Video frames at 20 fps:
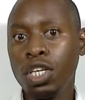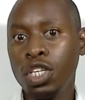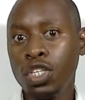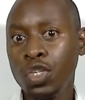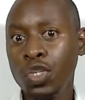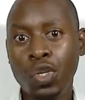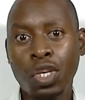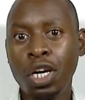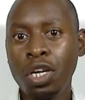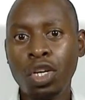
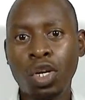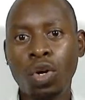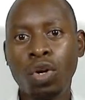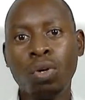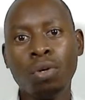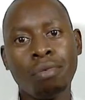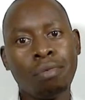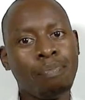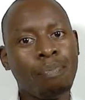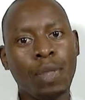You don't
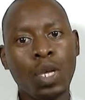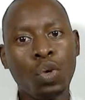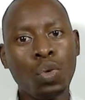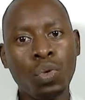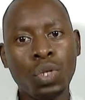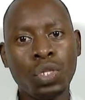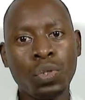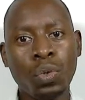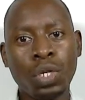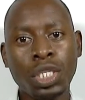know
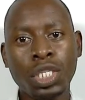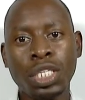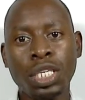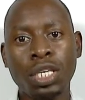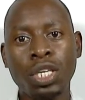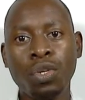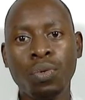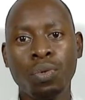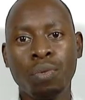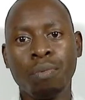who is
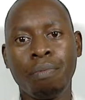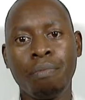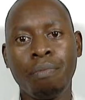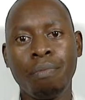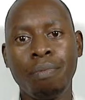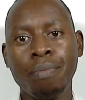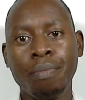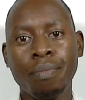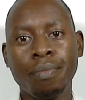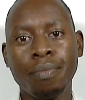watching you.
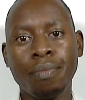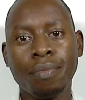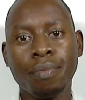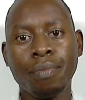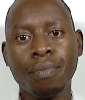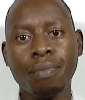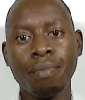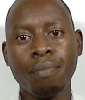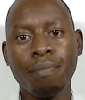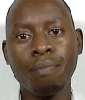
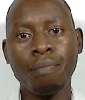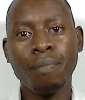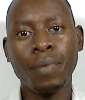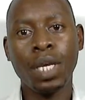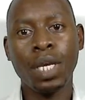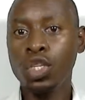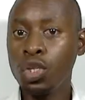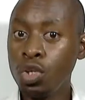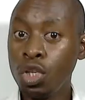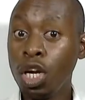
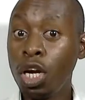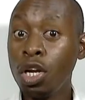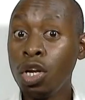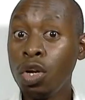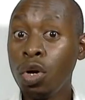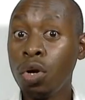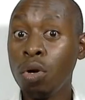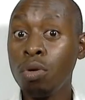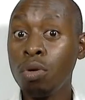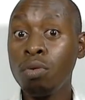You don't
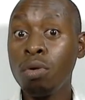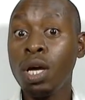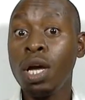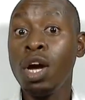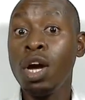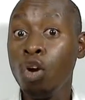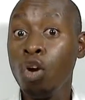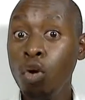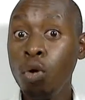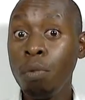know
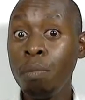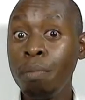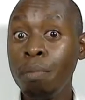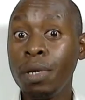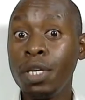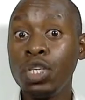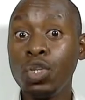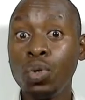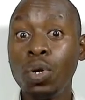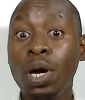
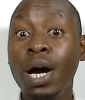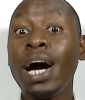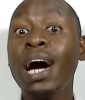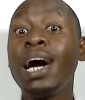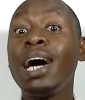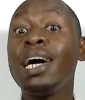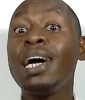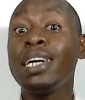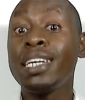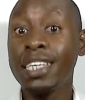whom you
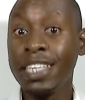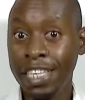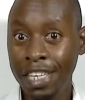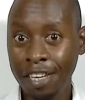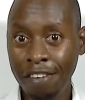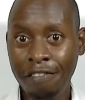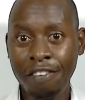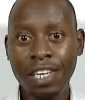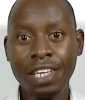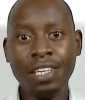are
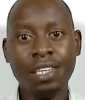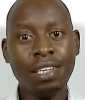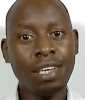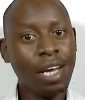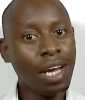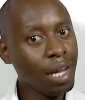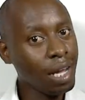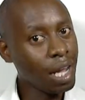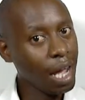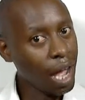giving
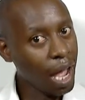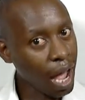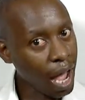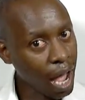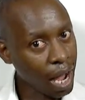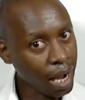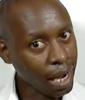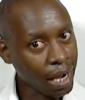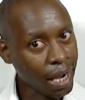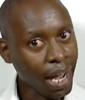
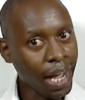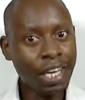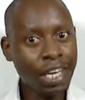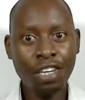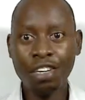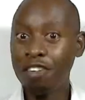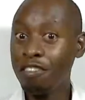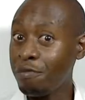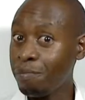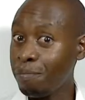a
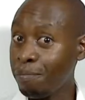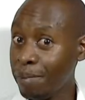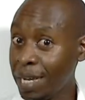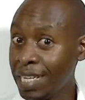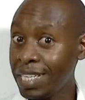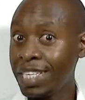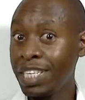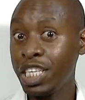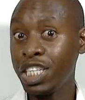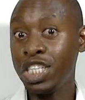kind of
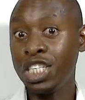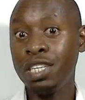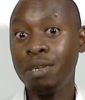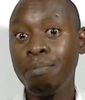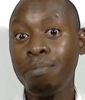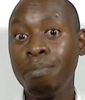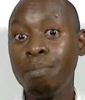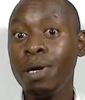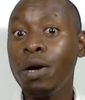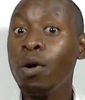
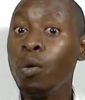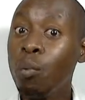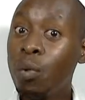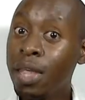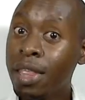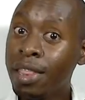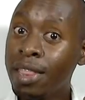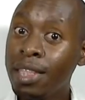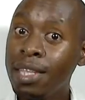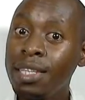mentorship
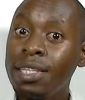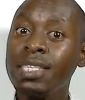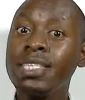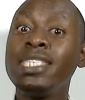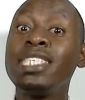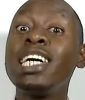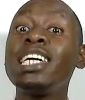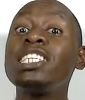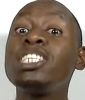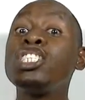with
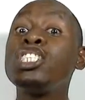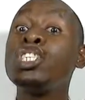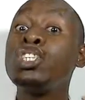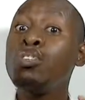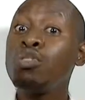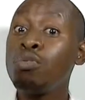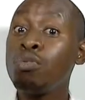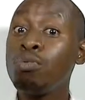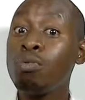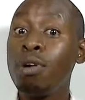just
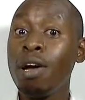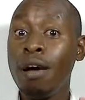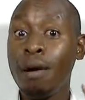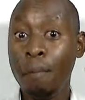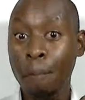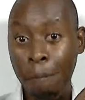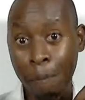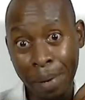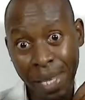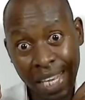you
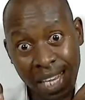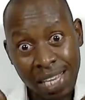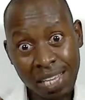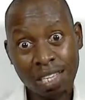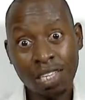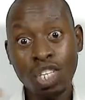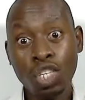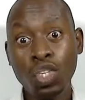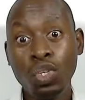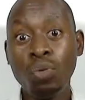
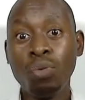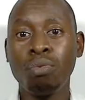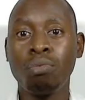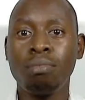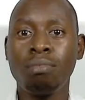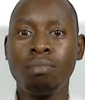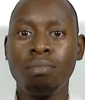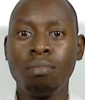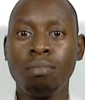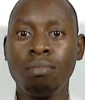being
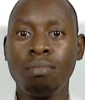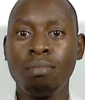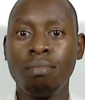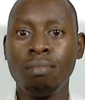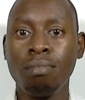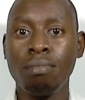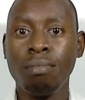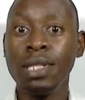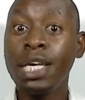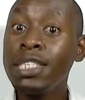you,
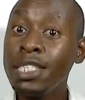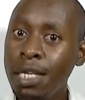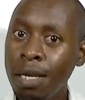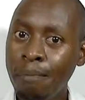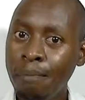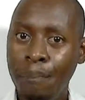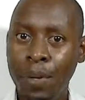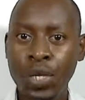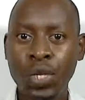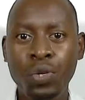the
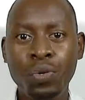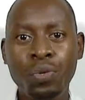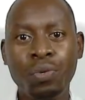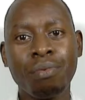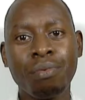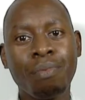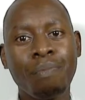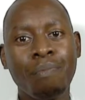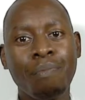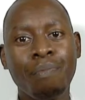simple
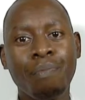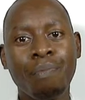you.